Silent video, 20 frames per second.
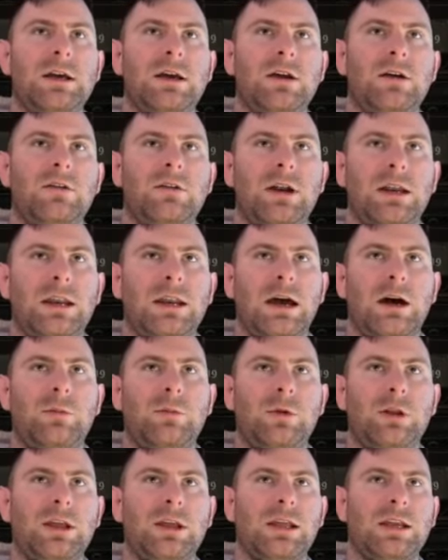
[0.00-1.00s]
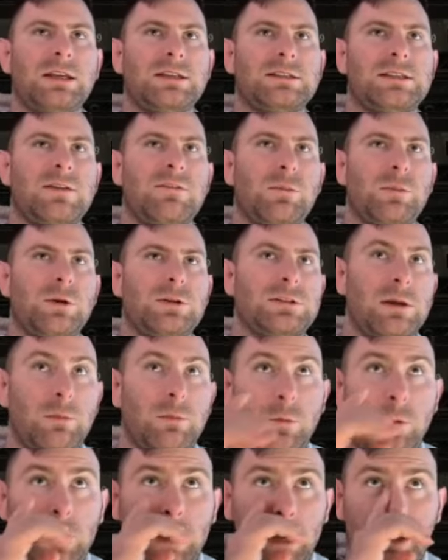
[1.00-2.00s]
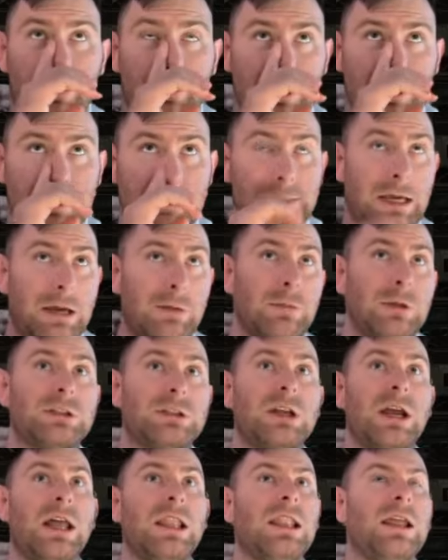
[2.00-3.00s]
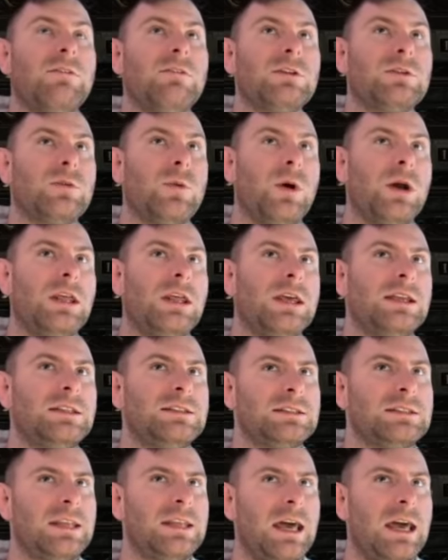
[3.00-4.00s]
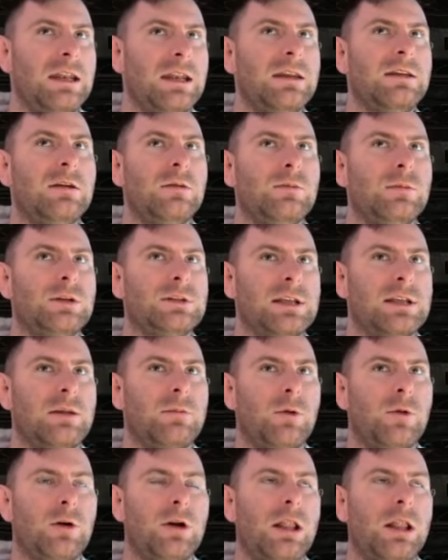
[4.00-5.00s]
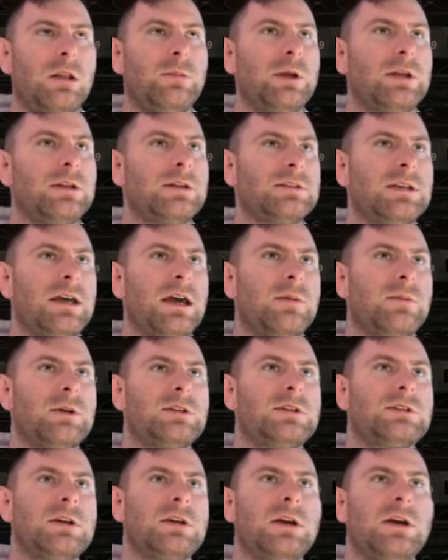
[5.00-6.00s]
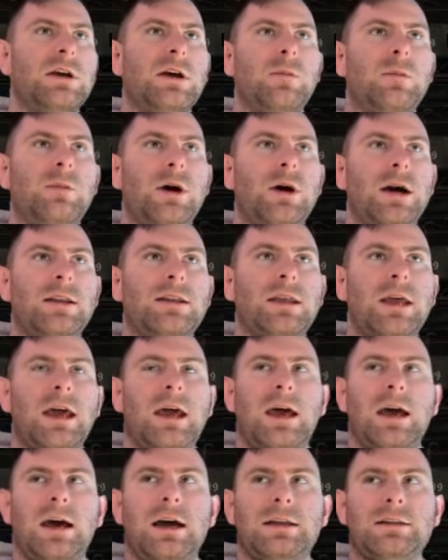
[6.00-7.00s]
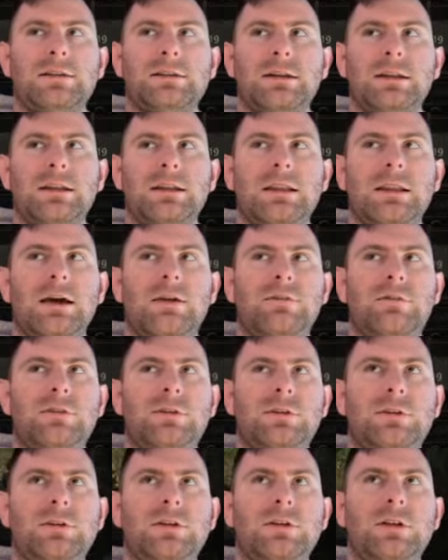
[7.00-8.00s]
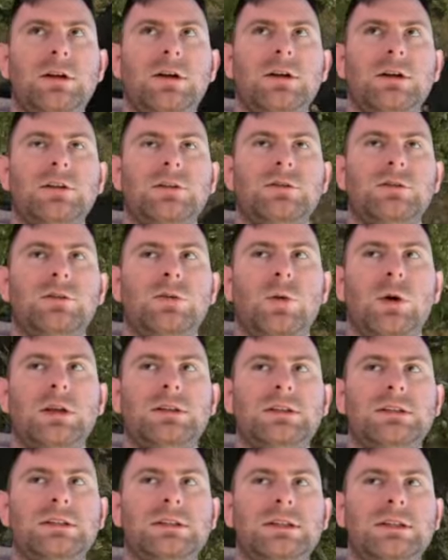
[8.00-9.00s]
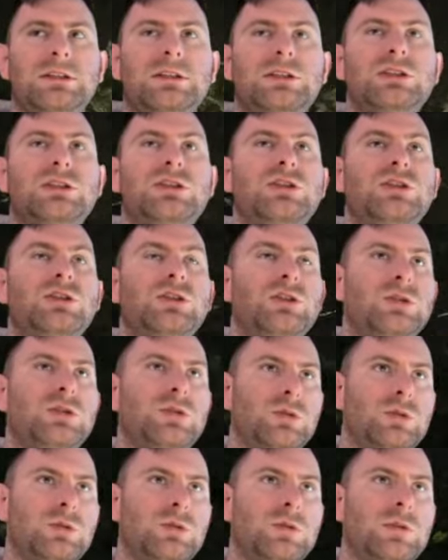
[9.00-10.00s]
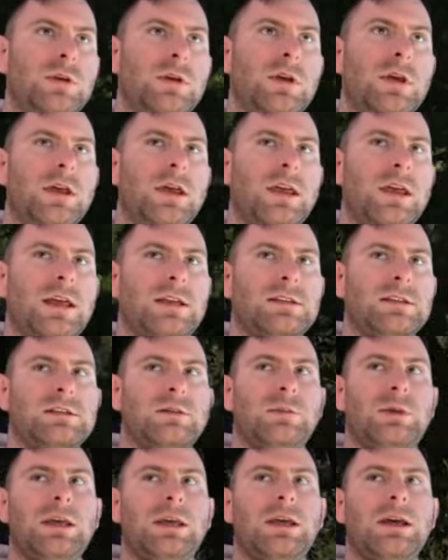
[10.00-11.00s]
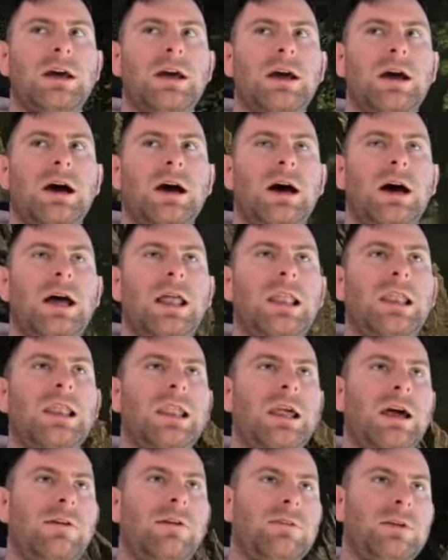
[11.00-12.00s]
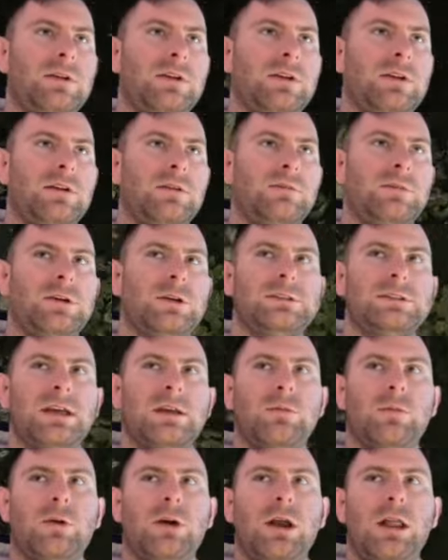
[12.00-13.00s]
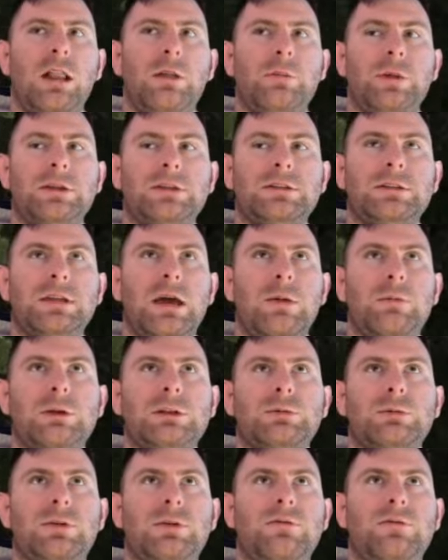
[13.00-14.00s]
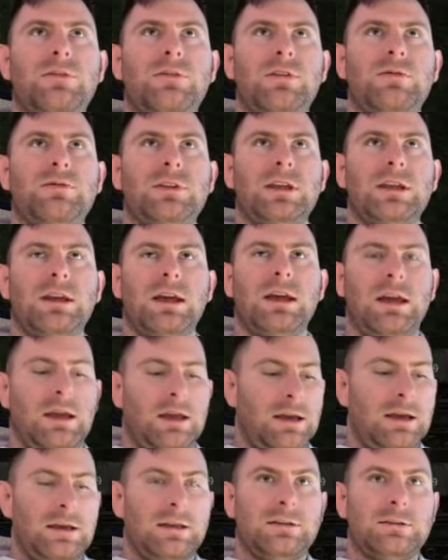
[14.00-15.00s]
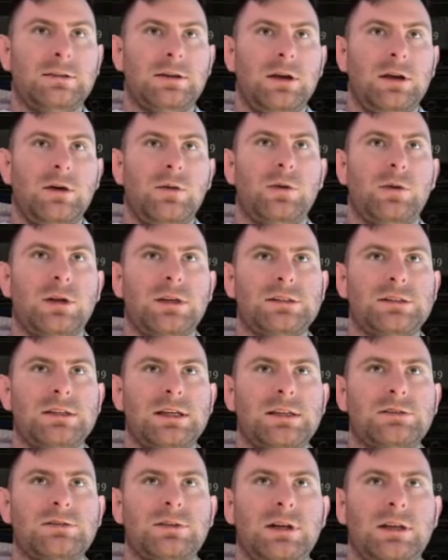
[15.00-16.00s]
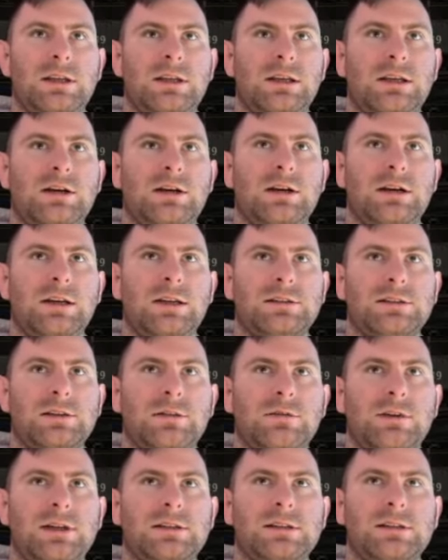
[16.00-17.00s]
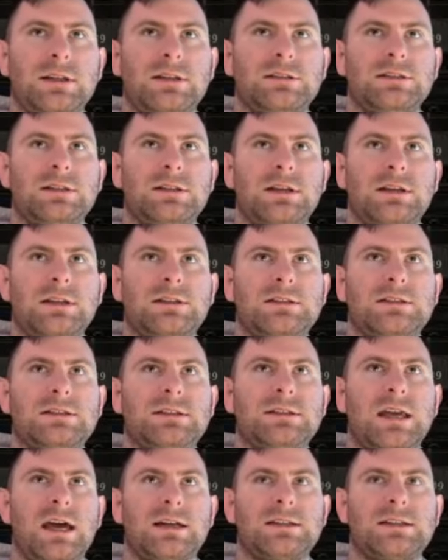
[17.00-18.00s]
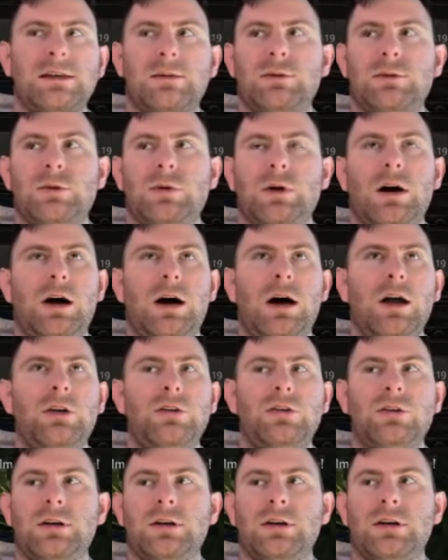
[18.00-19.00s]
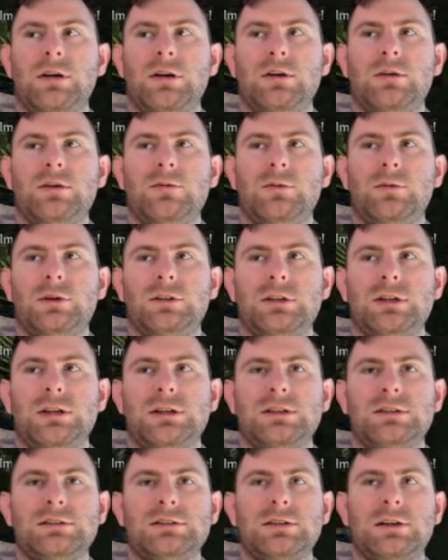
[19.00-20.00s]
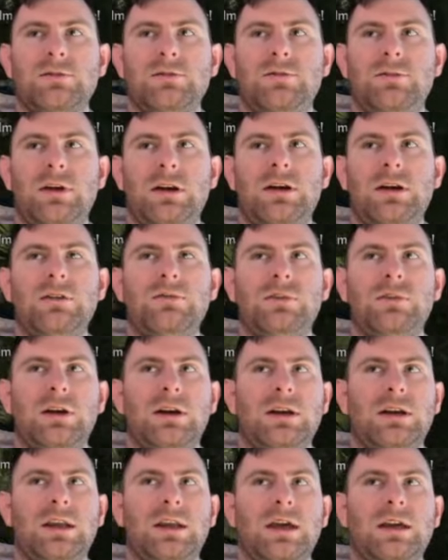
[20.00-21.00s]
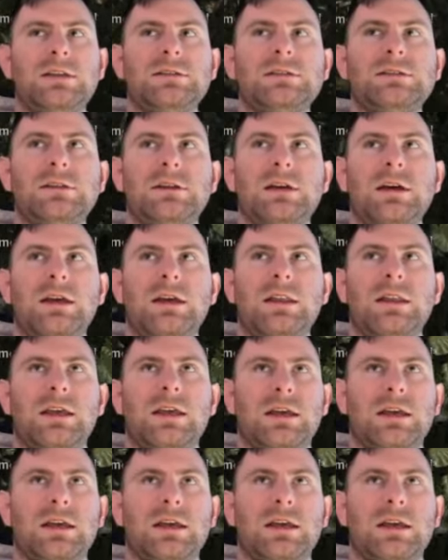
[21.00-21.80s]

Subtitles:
Right now, I'm only getting 7% more elemental damage. At level 20, it's 10% more elemental damage. But at level 22, it gets to be 11% more elemental damage per 50. And what it says right here is the resonance stacks up to 100, which is very, very nice, like